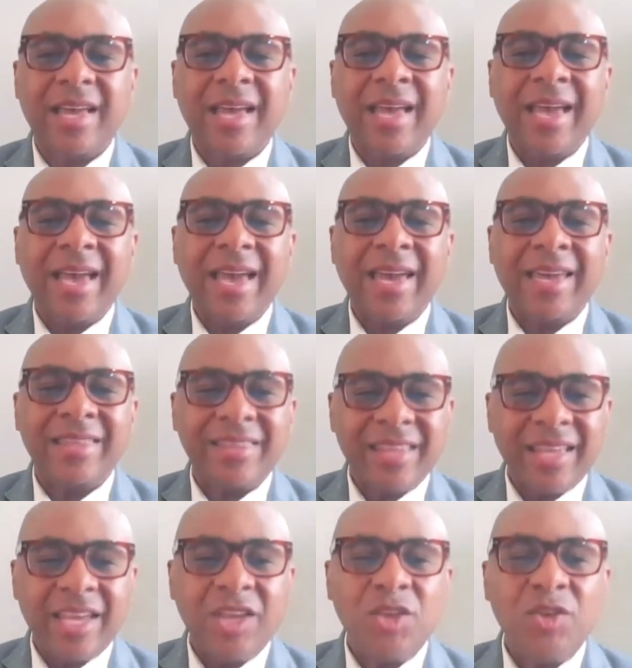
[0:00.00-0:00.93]
and
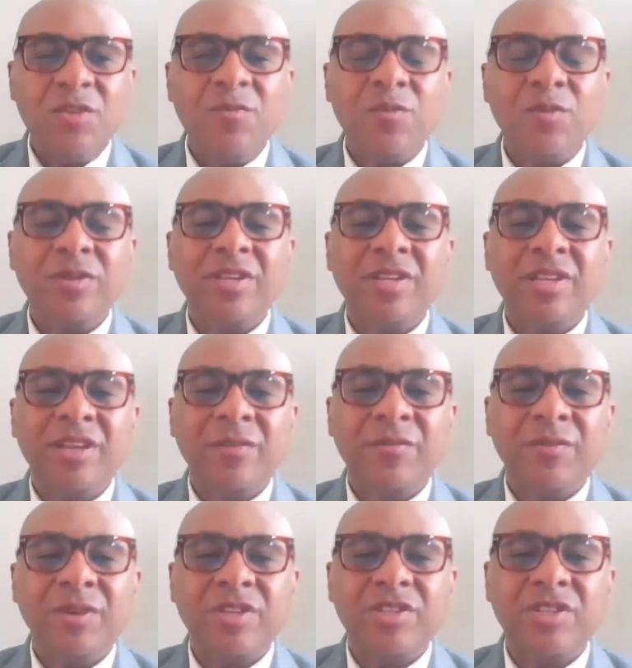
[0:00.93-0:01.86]
thank you for the
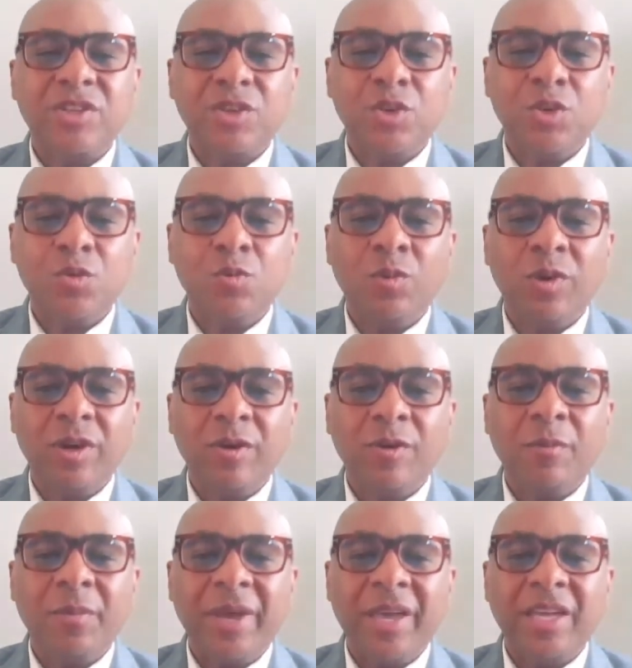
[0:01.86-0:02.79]
difference you will
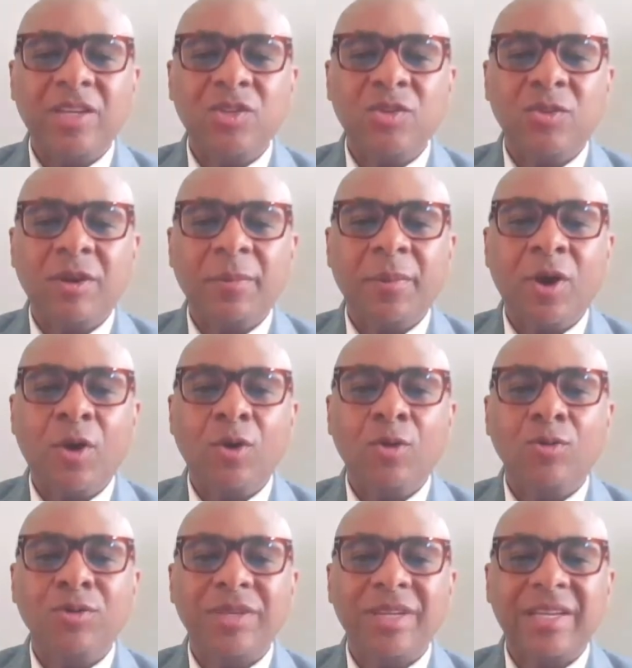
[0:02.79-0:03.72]
make to
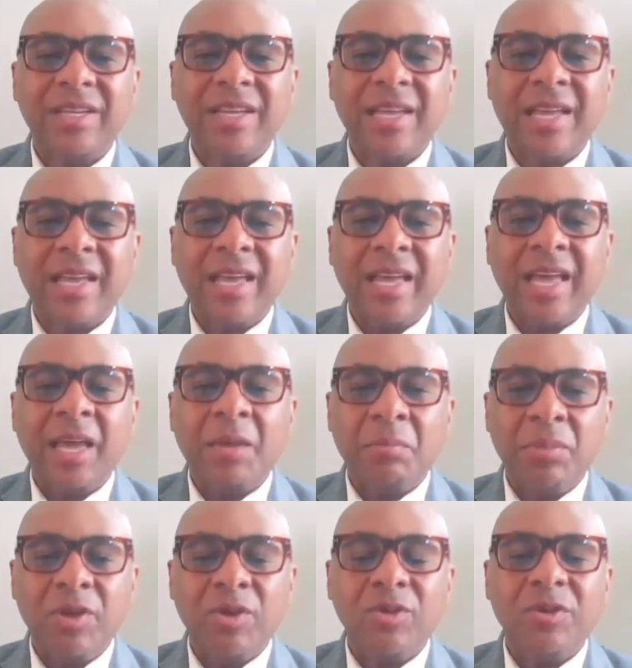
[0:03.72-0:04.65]
uphold it
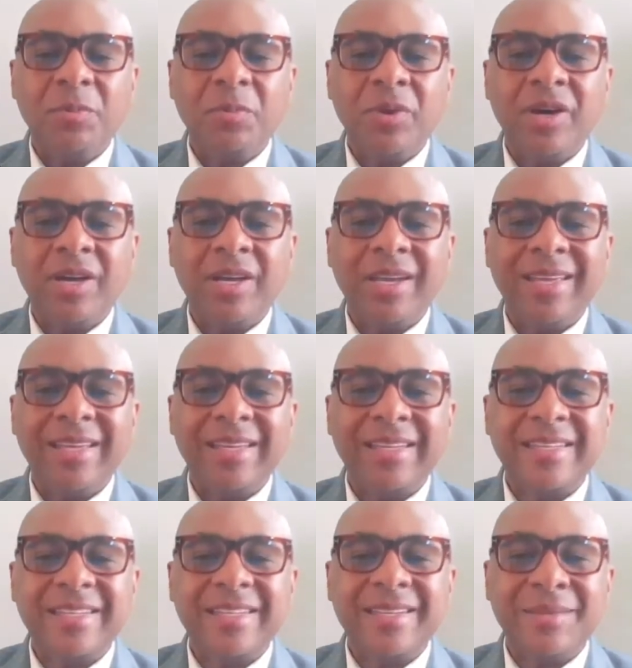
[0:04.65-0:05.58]
and build upon it
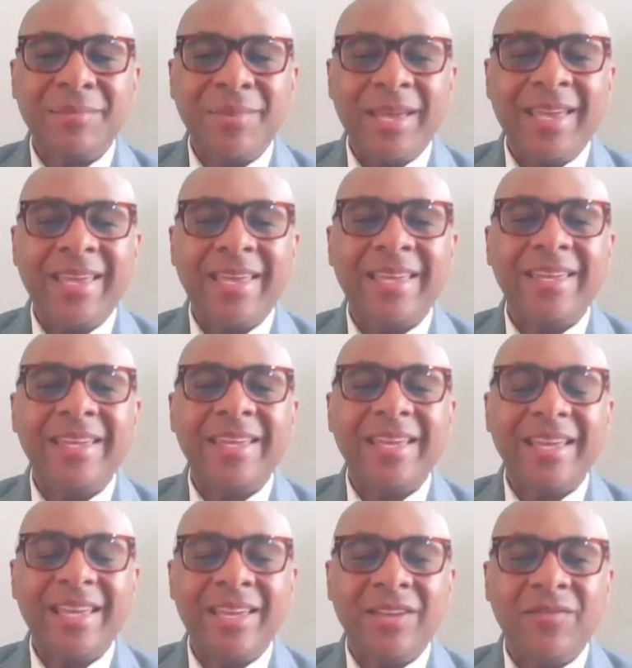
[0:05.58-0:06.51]
to make it
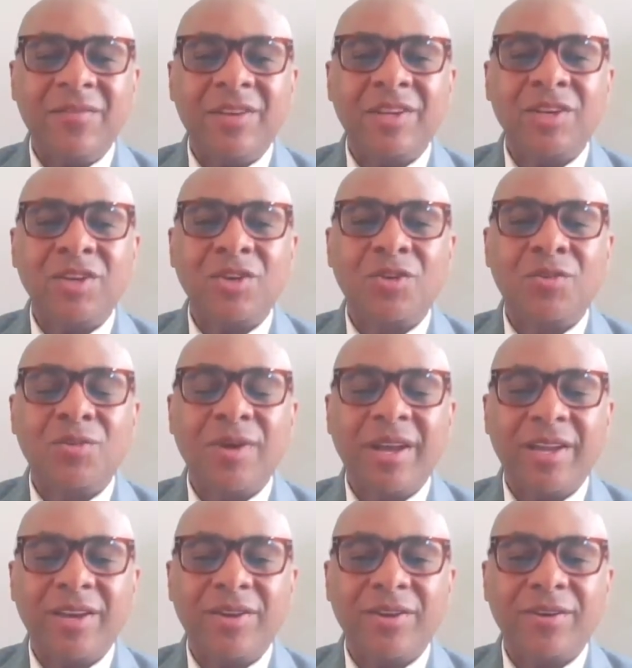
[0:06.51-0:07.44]
even
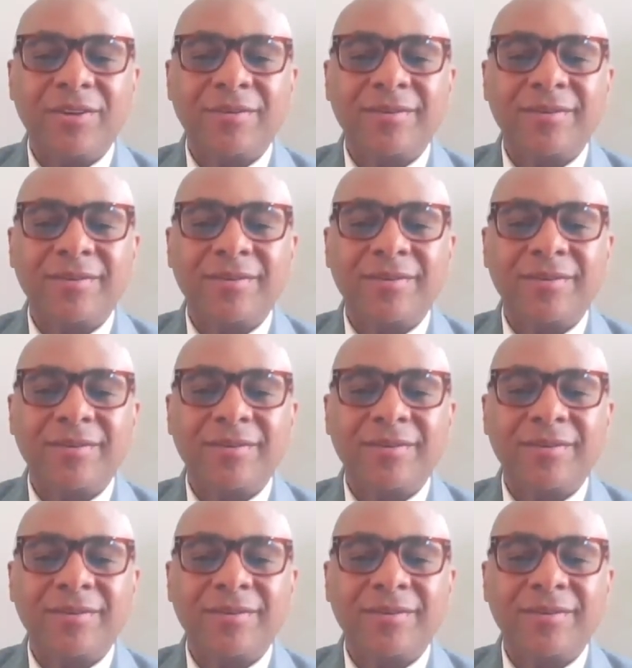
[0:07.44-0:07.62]
greater.